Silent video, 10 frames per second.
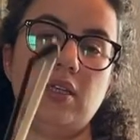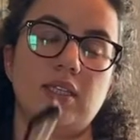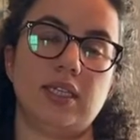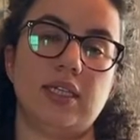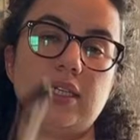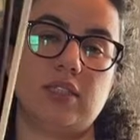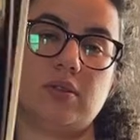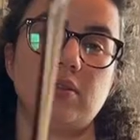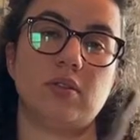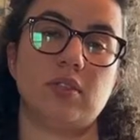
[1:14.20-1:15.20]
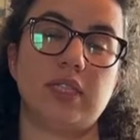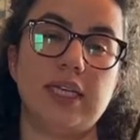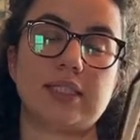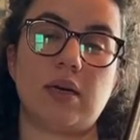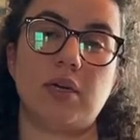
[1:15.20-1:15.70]
The
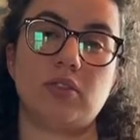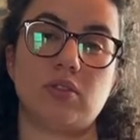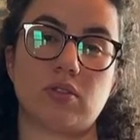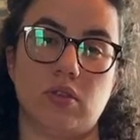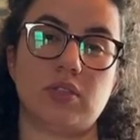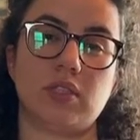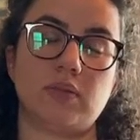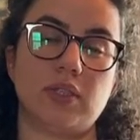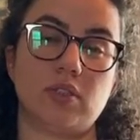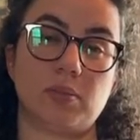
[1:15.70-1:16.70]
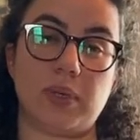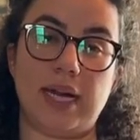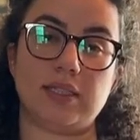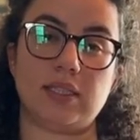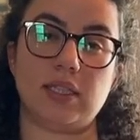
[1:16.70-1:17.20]
things I want you to consider when you're
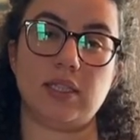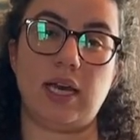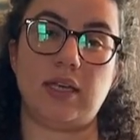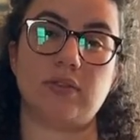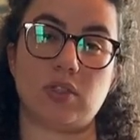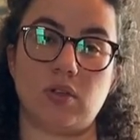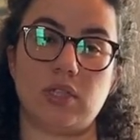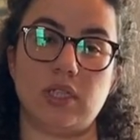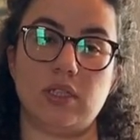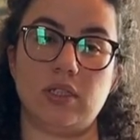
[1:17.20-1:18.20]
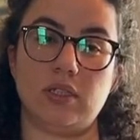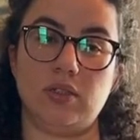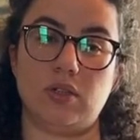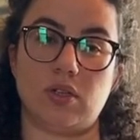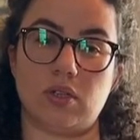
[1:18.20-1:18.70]
practicing and recording
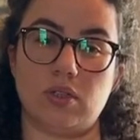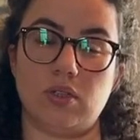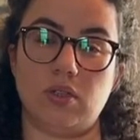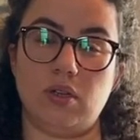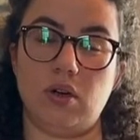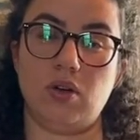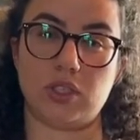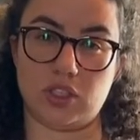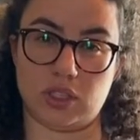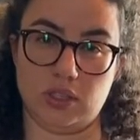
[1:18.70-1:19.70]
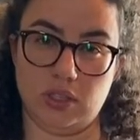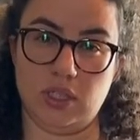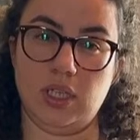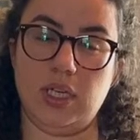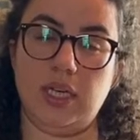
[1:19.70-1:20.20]
your audition
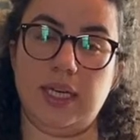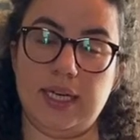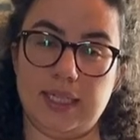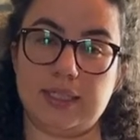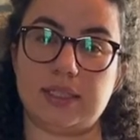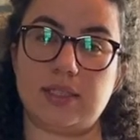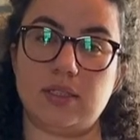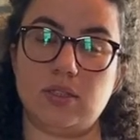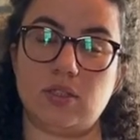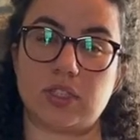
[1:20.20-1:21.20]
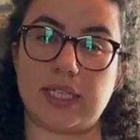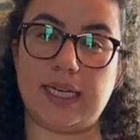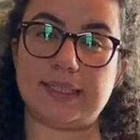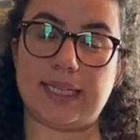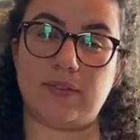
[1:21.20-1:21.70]
is your
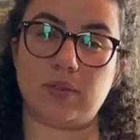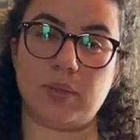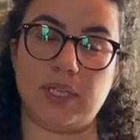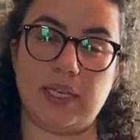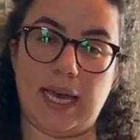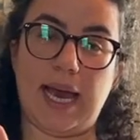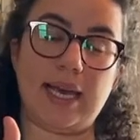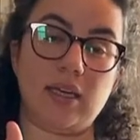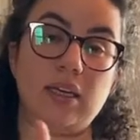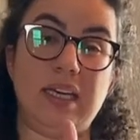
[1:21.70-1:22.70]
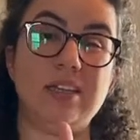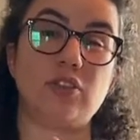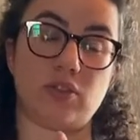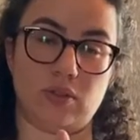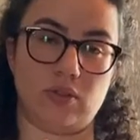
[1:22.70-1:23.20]
scales have to be in
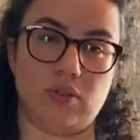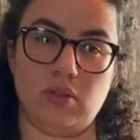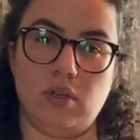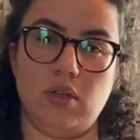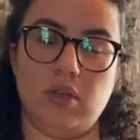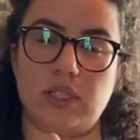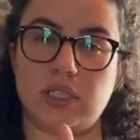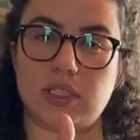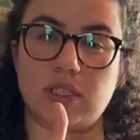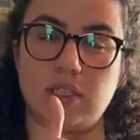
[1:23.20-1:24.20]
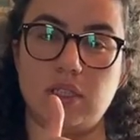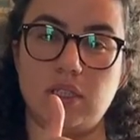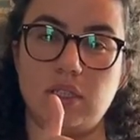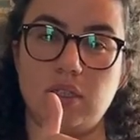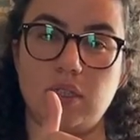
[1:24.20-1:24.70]
tune. There's
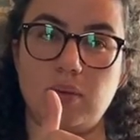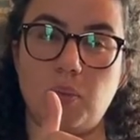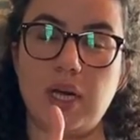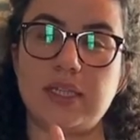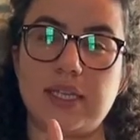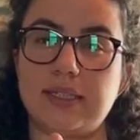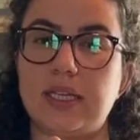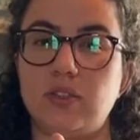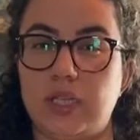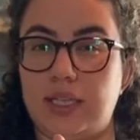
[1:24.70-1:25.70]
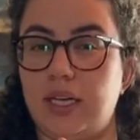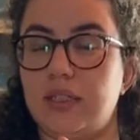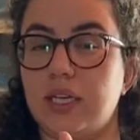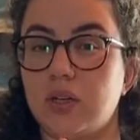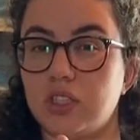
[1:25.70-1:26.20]
one thing that you cannot
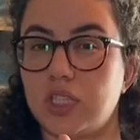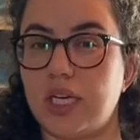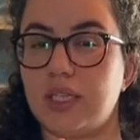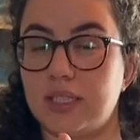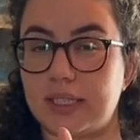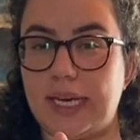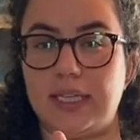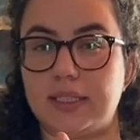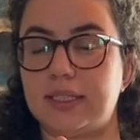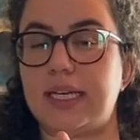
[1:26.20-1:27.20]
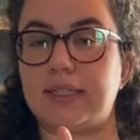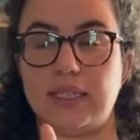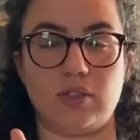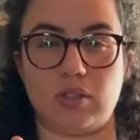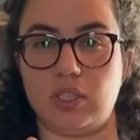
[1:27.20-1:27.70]
negotiate in scales is that the
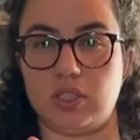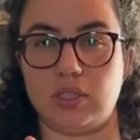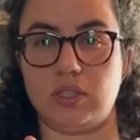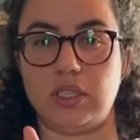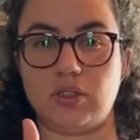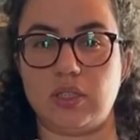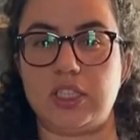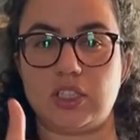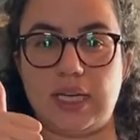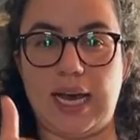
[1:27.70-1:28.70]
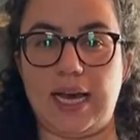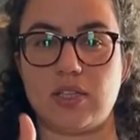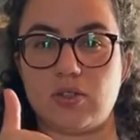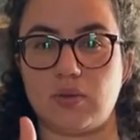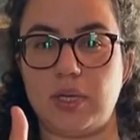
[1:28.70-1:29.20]
intonation. The intonation
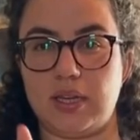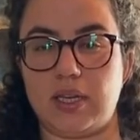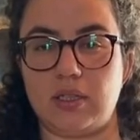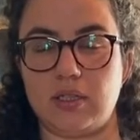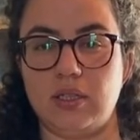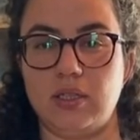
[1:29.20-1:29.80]
has to be there.